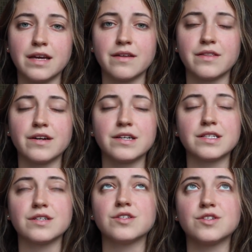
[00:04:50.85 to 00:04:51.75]
and
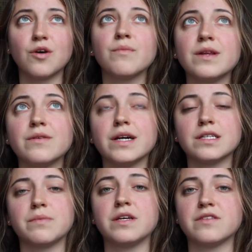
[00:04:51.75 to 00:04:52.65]
there's so many
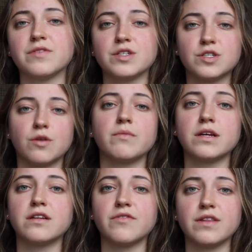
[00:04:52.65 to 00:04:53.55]
recipes for so
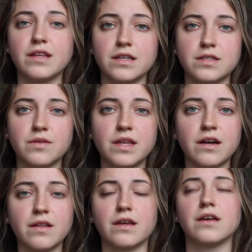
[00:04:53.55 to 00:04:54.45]
many different things out
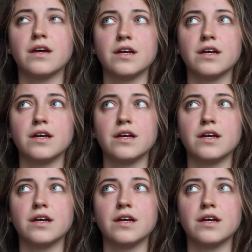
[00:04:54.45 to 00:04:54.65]
there like